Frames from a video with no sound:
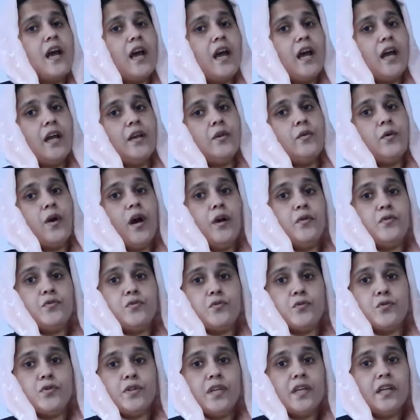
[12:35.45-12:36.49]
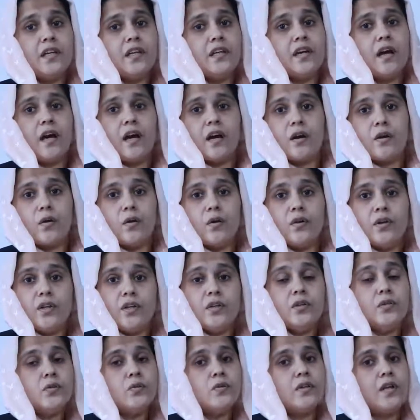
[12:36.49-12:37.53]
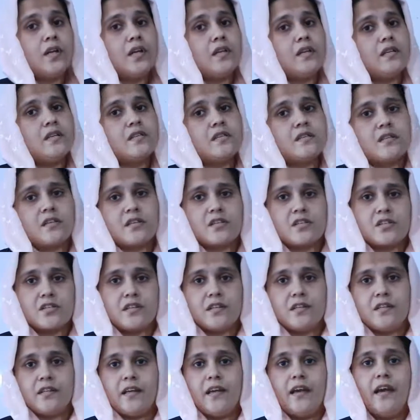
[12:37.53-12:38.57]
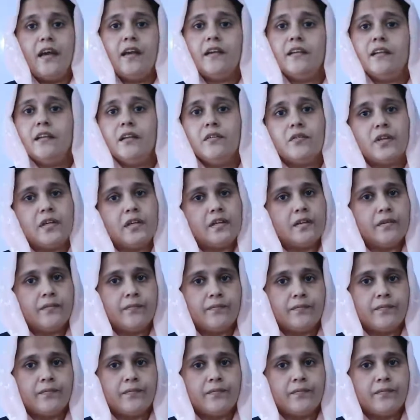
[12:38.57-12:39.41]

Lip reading: and you have to tick according to the instruction they had given.